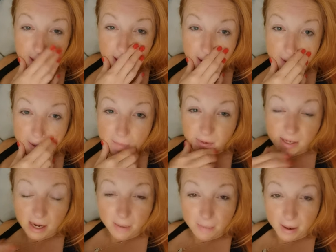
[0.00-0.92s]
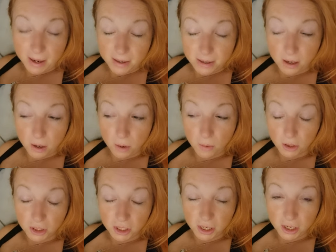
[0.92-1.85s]
I'm sat in bed
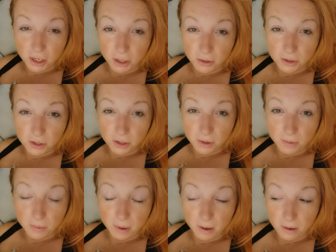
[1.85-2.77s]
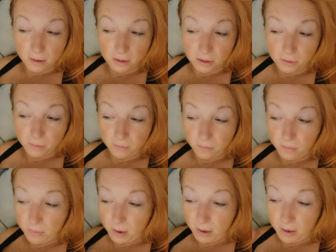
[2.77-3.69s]
watching a YouTube, who
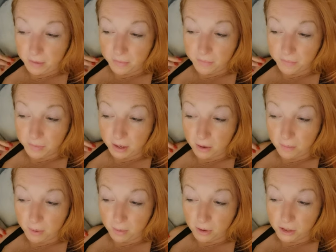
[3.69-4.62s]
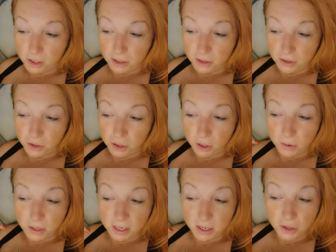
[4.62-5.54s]
am I watching?
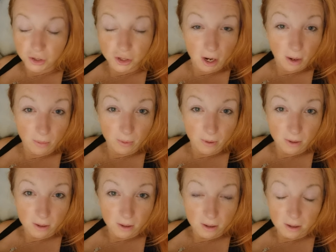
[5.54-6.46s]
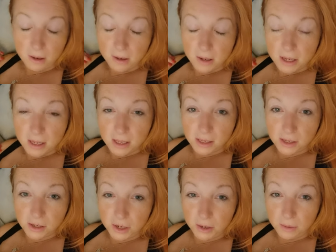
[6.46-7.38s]
Jodie and Joe.
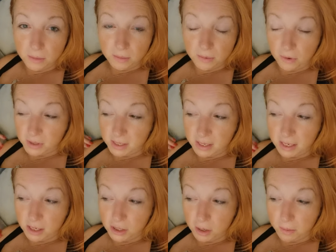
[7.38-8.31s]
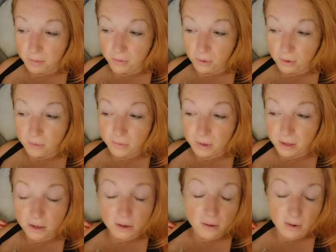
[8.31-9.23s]
This is new, not seen these two before.
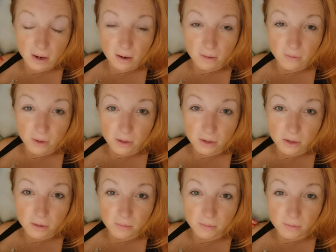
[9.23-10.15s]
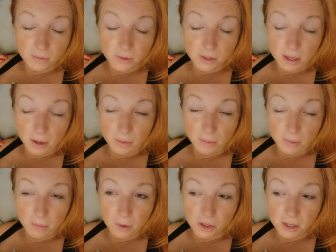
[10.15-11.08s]
They're doing a van conversion, so
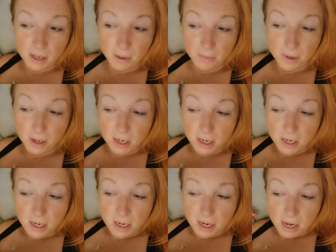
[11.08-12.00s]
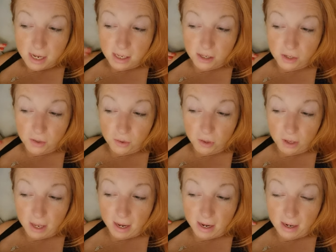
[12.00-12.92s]
been watching them
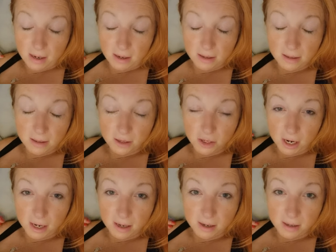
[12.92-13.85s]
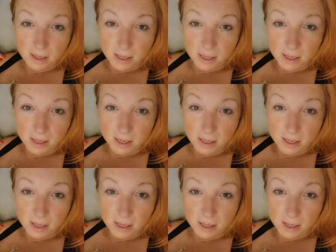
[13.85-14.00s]
install a Chinese